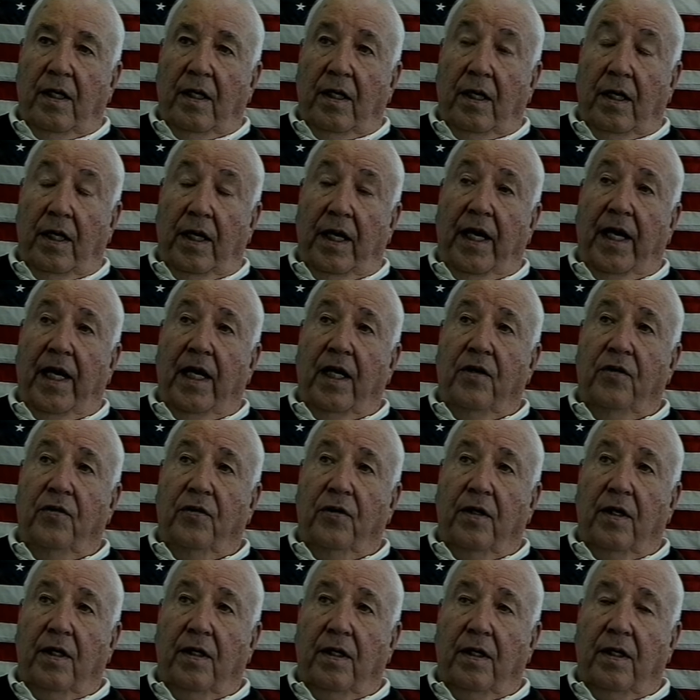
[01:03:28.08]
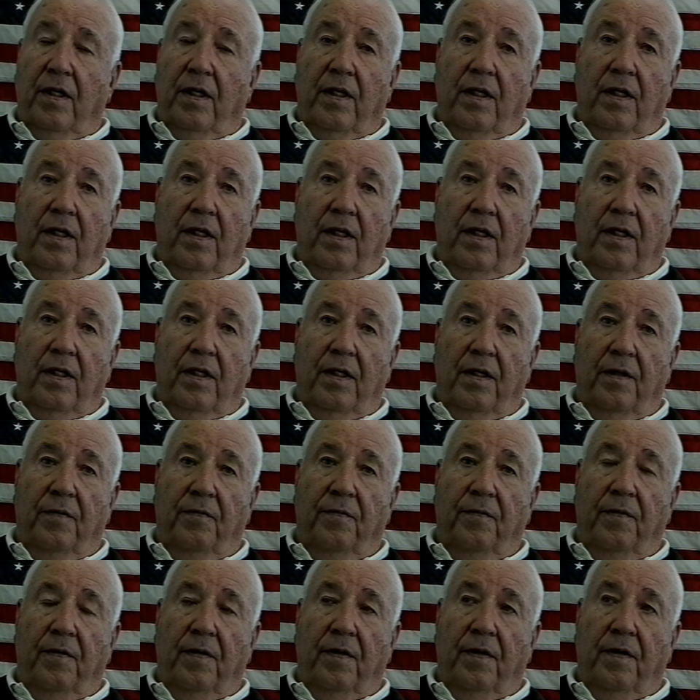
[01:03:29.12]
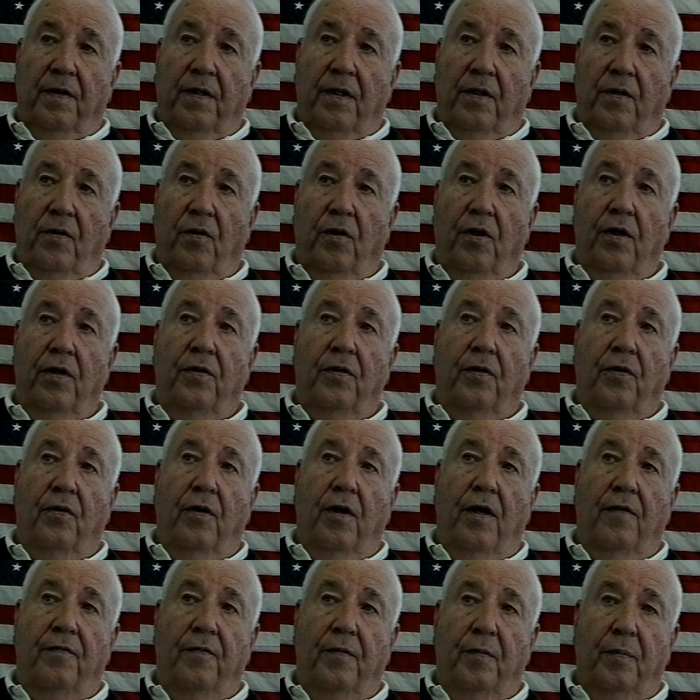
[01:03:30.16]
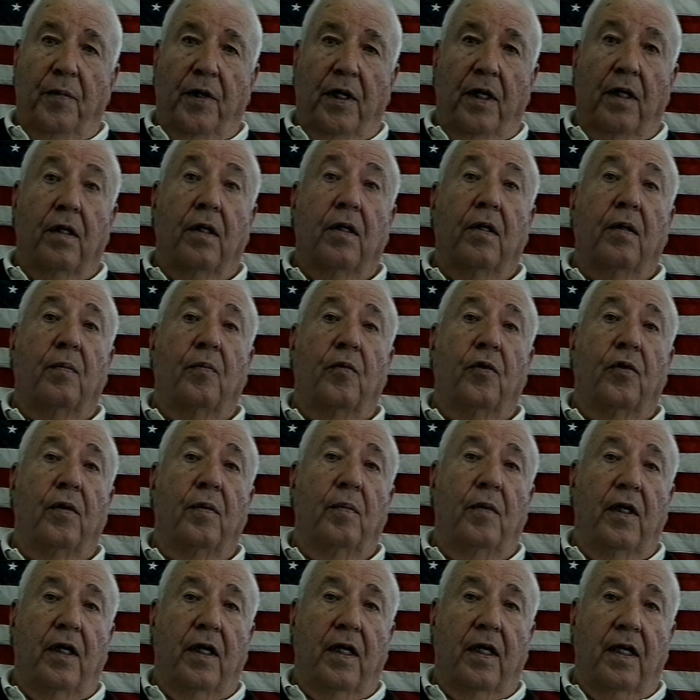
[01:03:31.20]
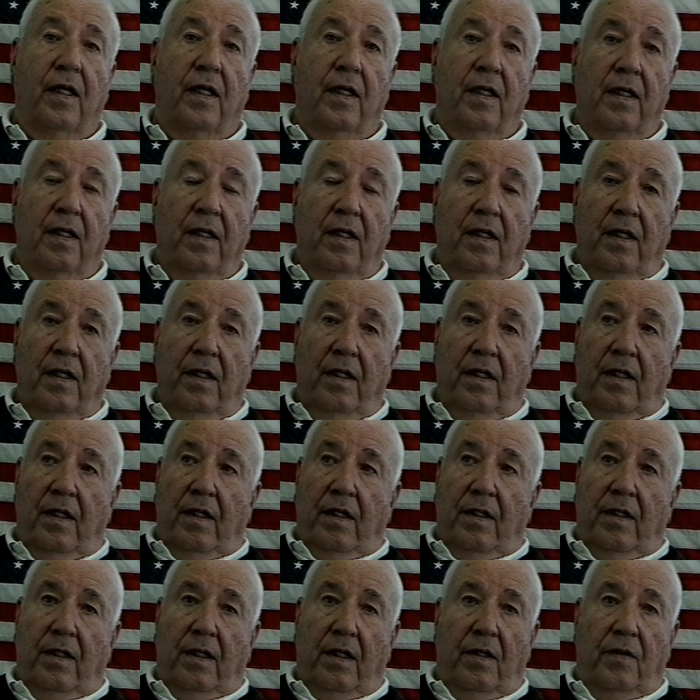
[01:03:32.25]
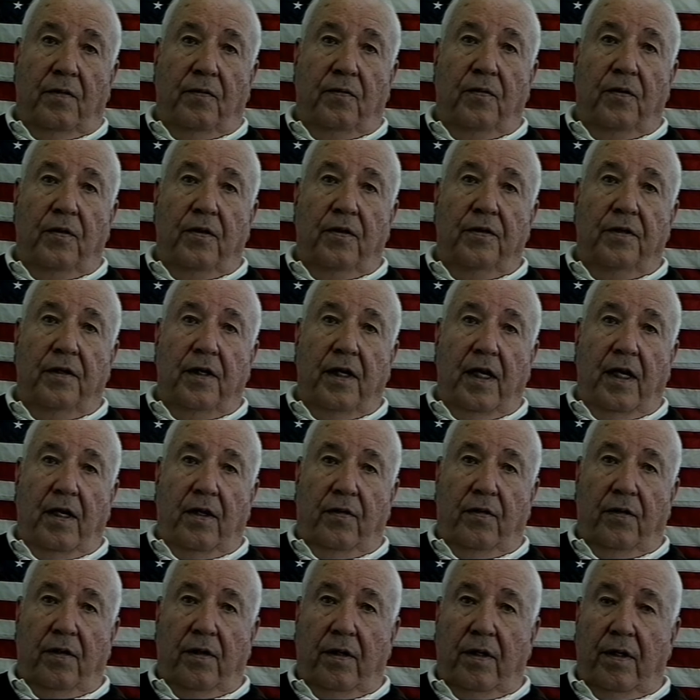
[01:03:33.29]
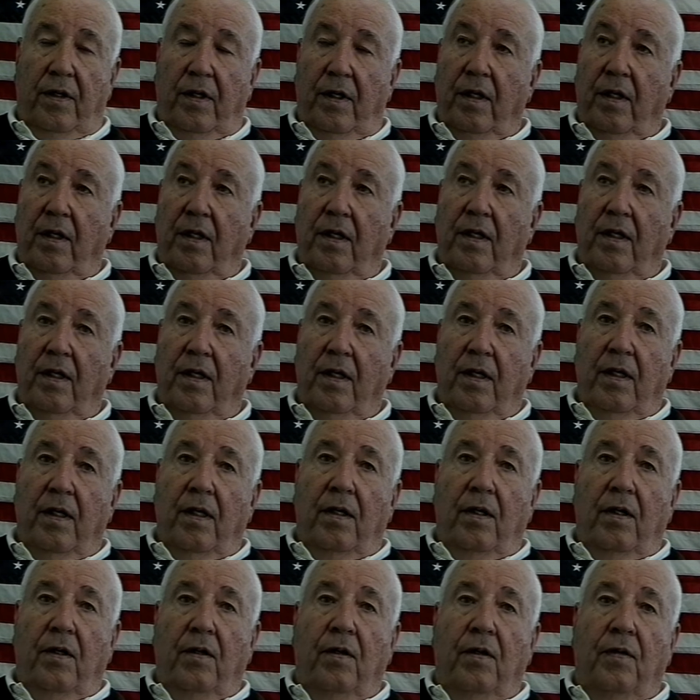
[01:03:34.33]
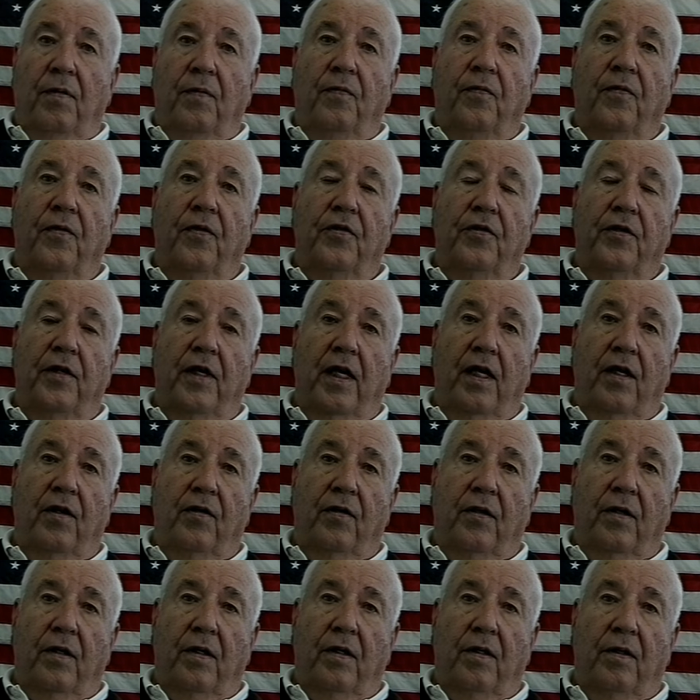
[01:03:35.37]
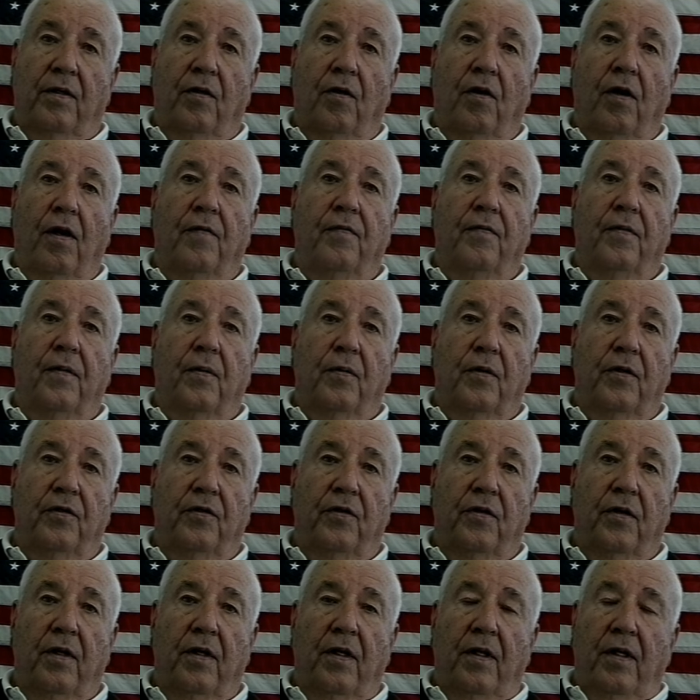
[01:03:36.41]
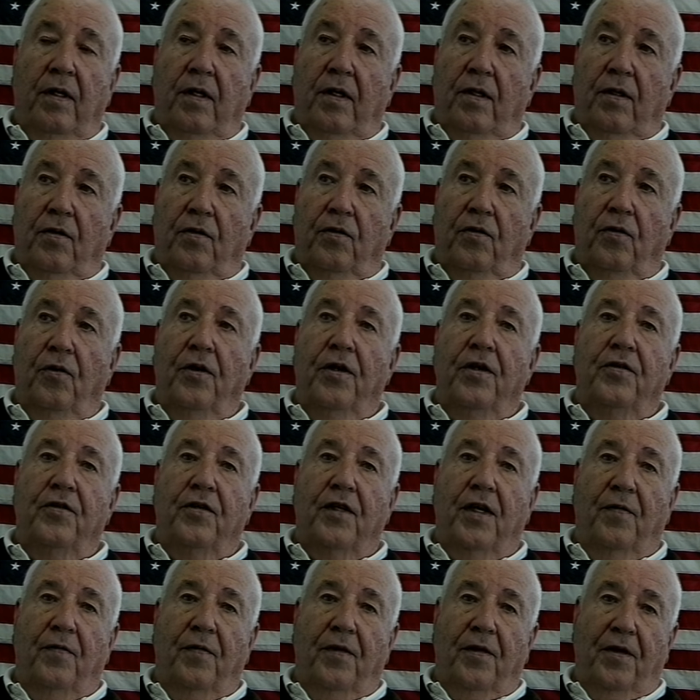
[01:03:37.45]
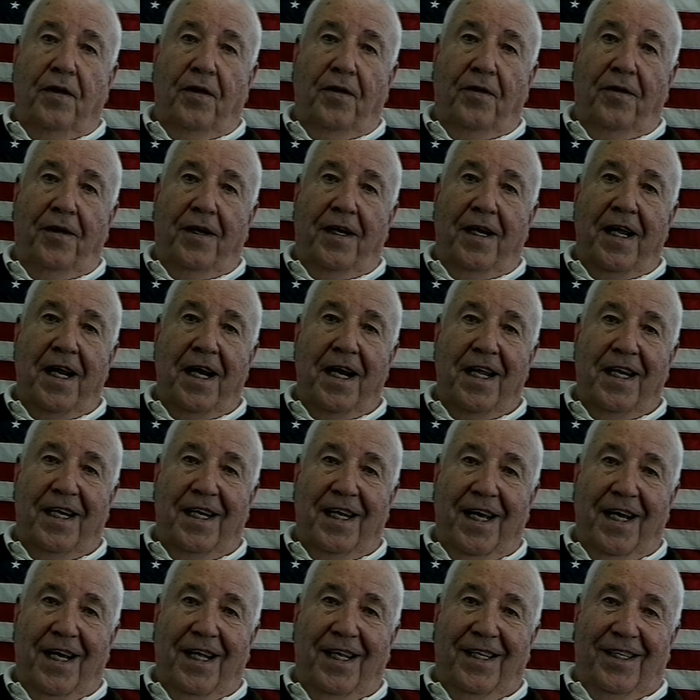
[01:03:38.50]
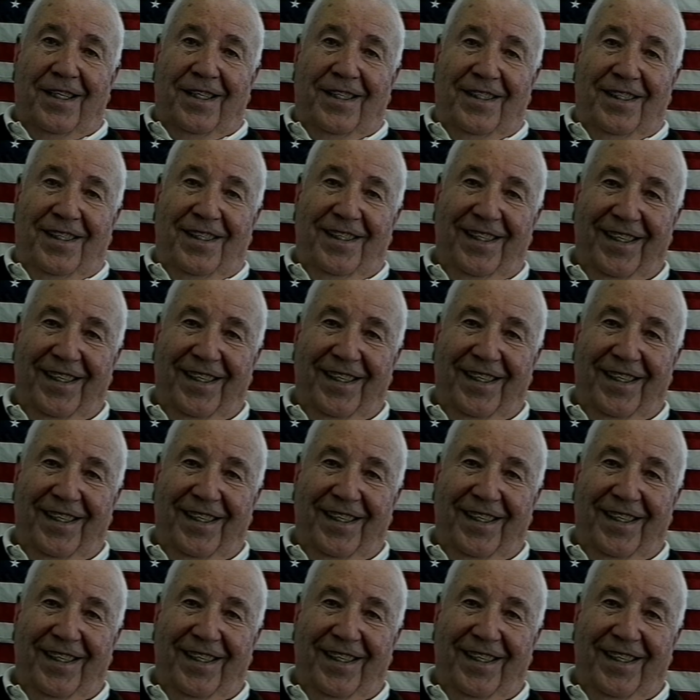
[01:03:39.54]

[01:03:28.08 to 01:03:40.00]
and actually the the uh, the Northern offered me a little more money than the First National did. The First National offer was thirty-seven hundred and eighty dollars.